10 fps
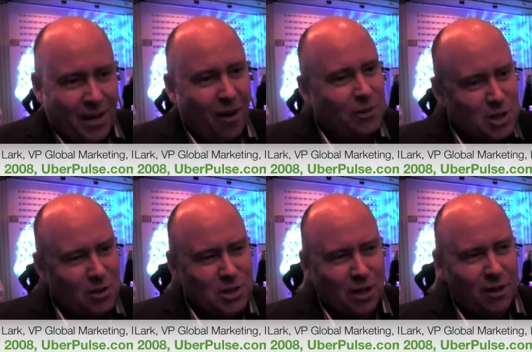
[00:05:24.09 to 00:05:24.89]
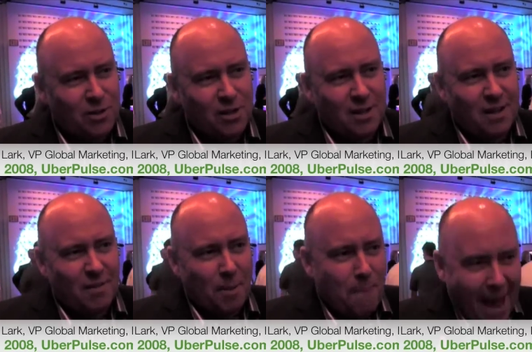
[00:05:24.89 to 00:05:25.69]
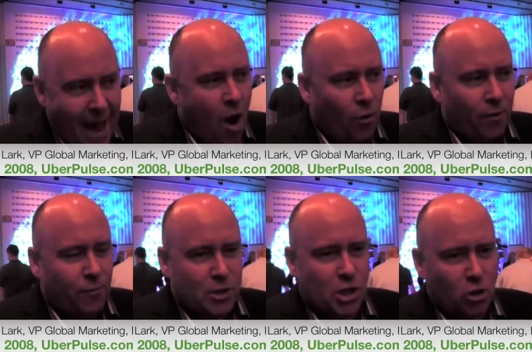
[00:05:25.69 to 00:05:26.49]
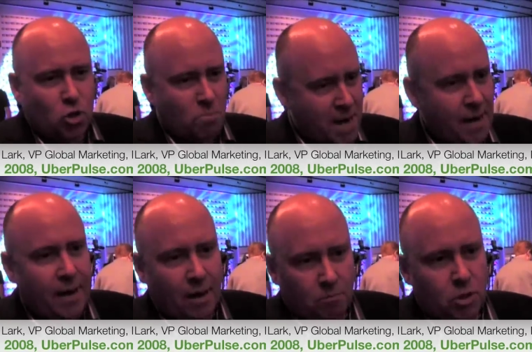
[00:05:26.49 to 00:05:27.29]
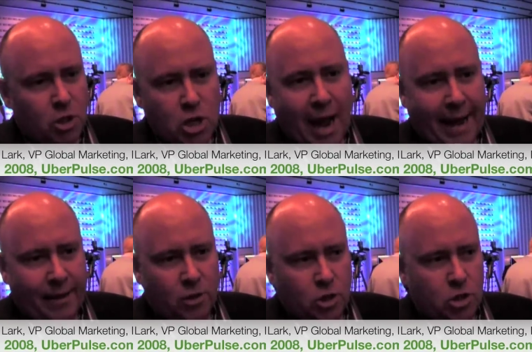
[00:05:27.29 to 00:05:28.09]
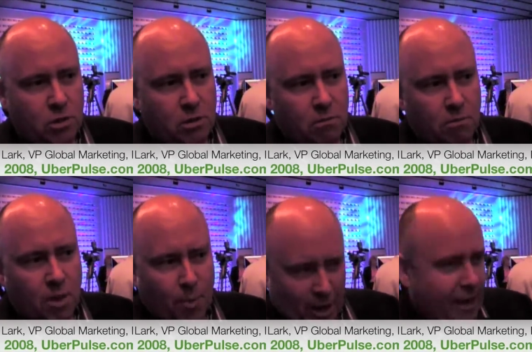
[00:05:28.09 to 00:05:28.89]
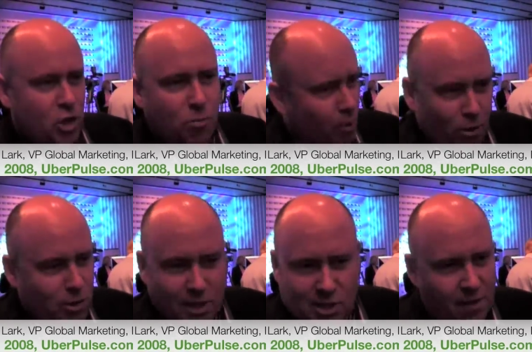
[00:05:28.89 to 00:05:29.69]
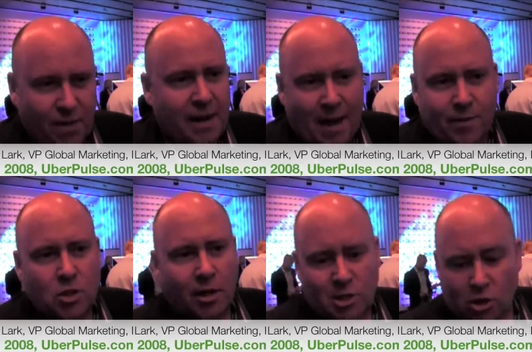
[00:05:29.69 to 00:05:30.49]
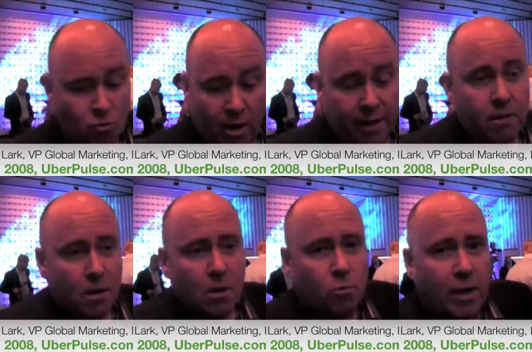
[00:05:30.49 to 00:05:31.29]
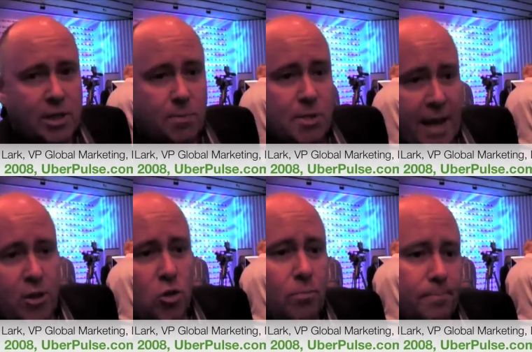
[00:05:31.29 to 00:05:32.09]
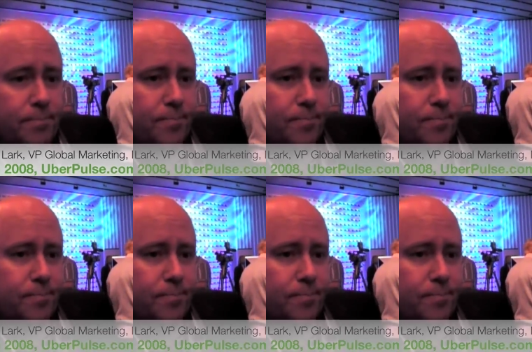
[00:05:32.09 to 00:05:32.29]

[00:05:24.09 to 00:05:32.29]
you know, so, so the power of the social medium to change the production process even in advertising is really, really substantial.